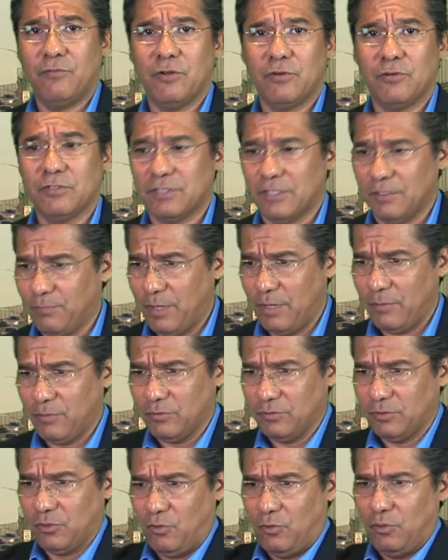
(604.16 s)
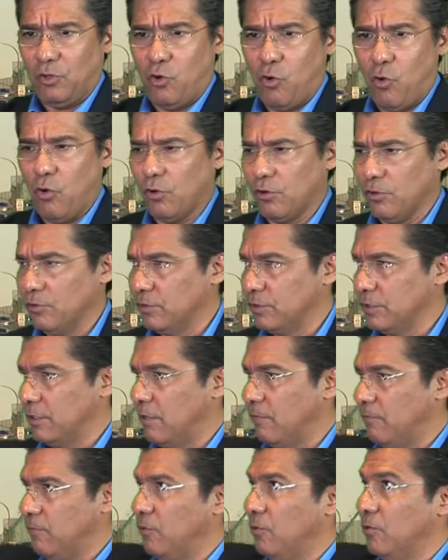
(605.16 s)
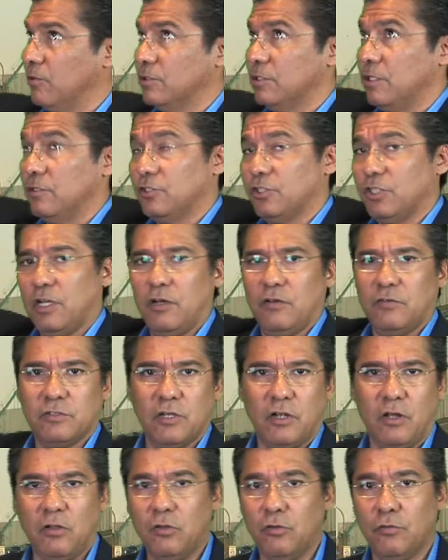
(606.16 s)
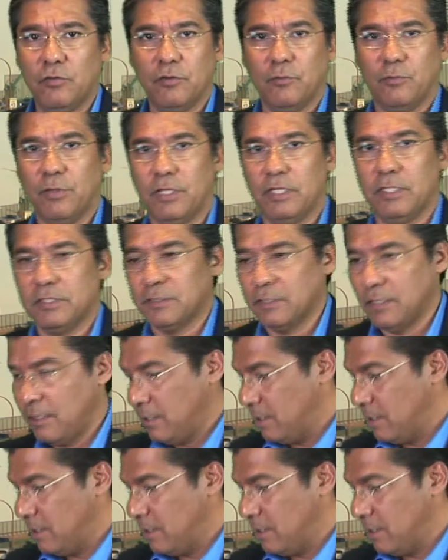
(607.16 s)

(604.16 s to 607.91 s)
literally seen papers go in corners and on floors, on shelves, and all over the place.